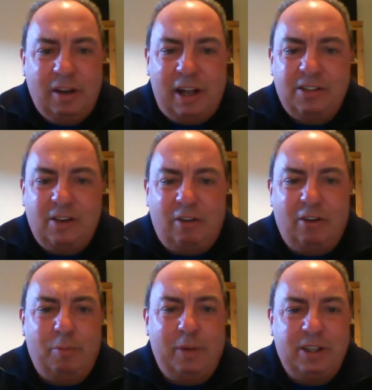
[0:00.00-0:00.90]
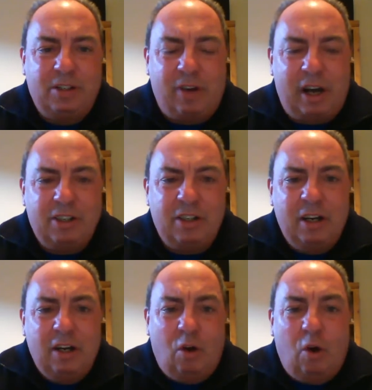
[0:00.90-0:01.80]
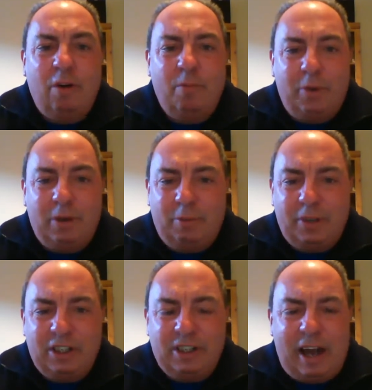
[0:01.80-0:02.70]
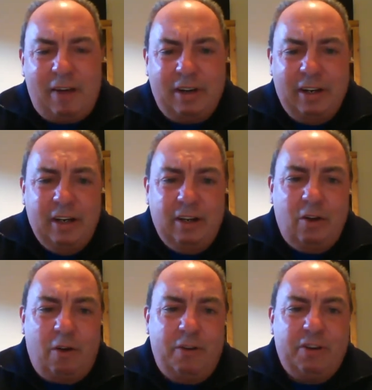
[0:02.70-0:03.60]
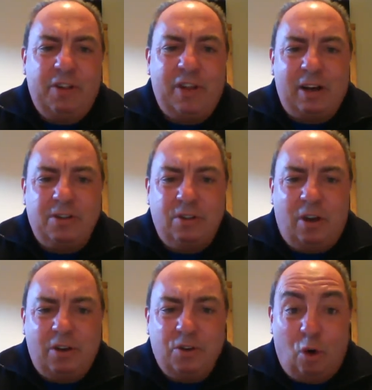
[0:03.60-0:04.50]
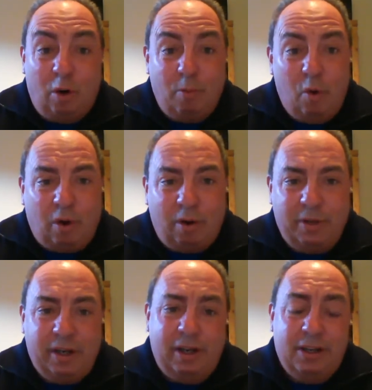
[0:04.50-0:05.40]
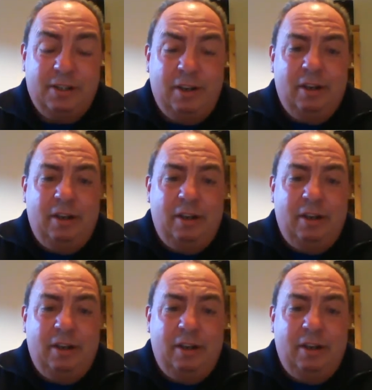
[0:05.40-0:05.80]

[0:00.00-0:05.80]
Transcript: that's not a real big stretch, but just have it, $50,000 or more, because,